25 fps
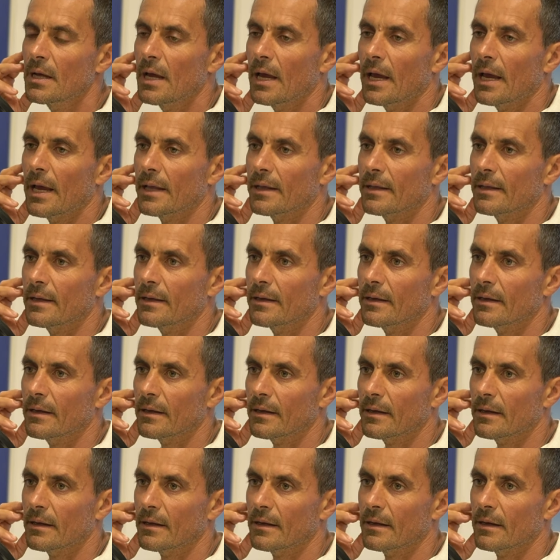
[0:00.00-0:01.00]
and
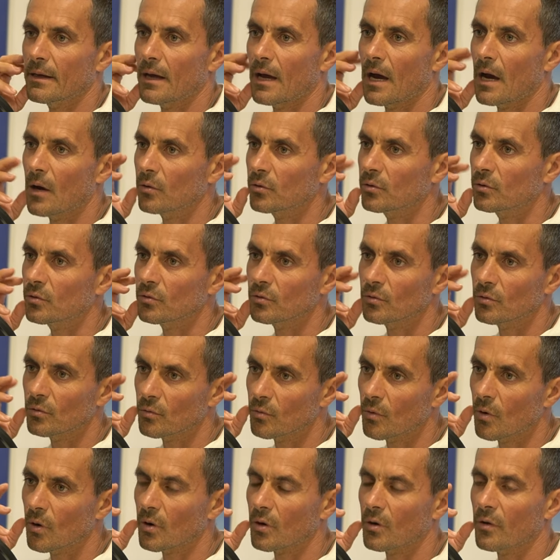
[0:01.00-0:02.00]
uh, how to
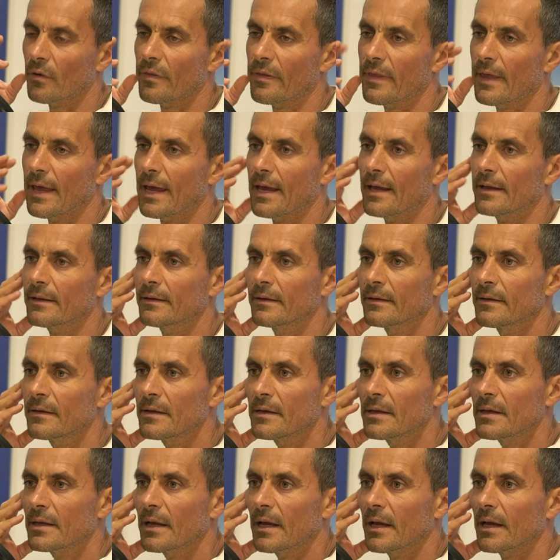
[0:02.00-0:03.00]
work on that.
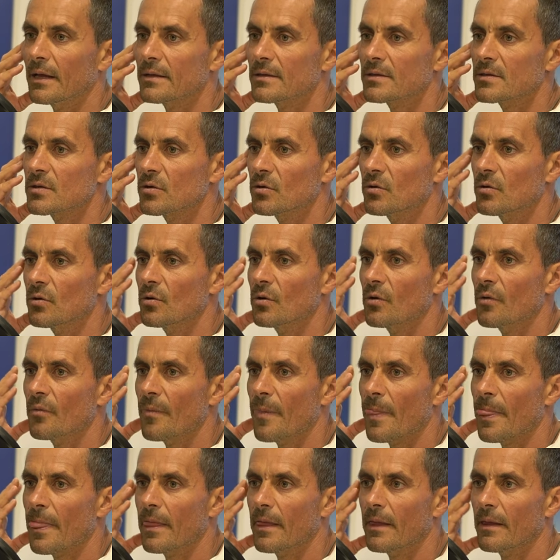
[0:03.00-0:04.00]
And so
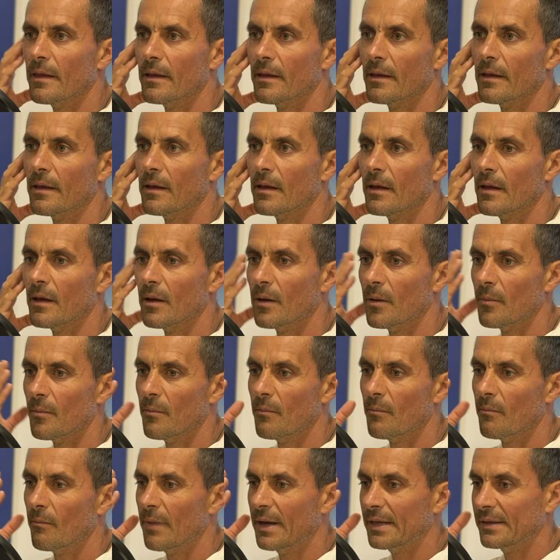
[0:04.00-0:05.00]
uh,
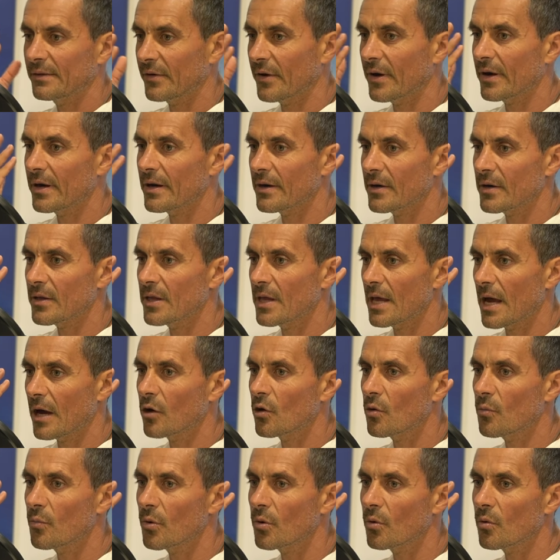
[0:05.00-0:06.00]
my trainer
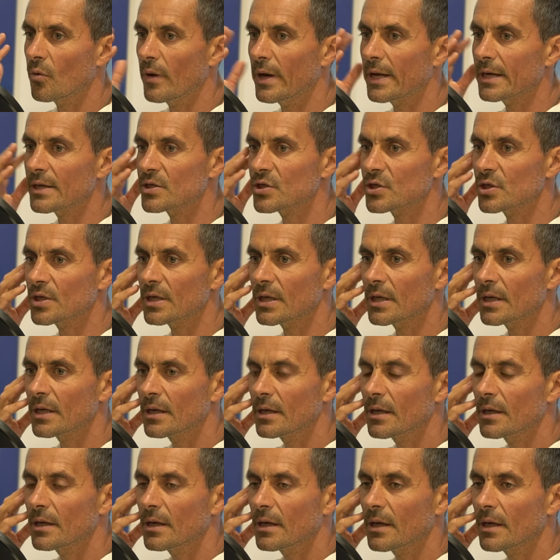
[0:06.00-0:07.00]
Jacopo Querci
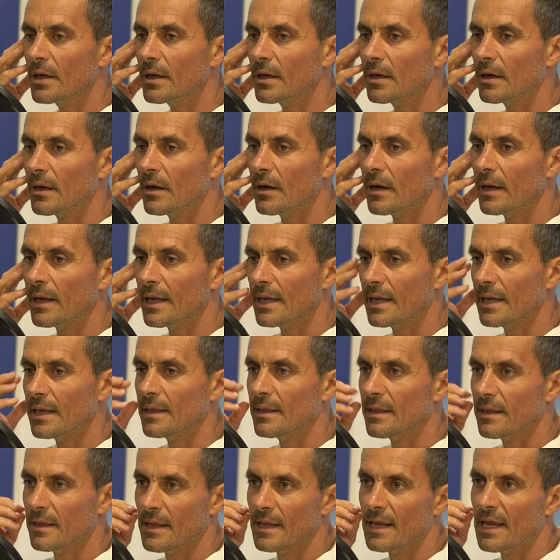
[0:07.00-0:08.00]
uh,
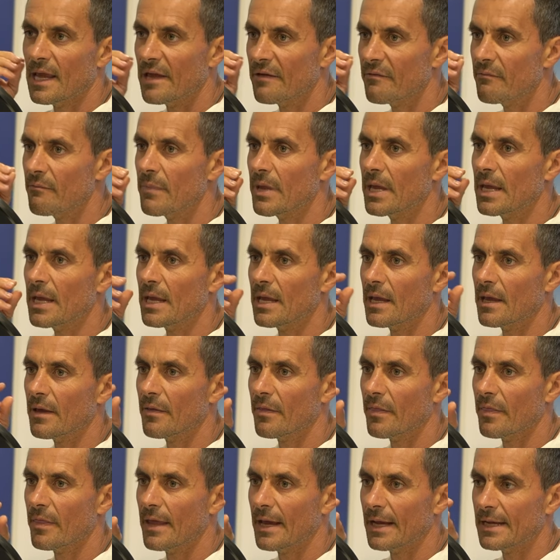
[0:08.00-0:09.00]
it give me
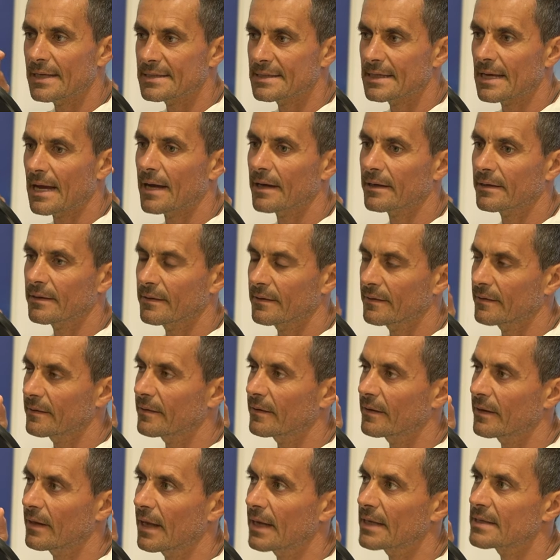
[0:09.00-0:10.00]
the exact
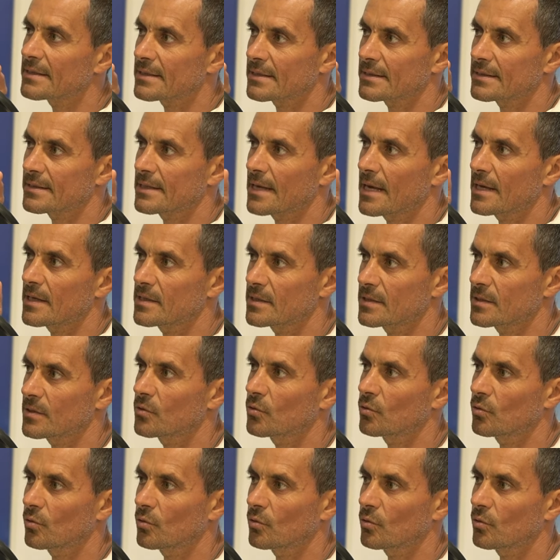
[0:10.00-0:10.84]
exercise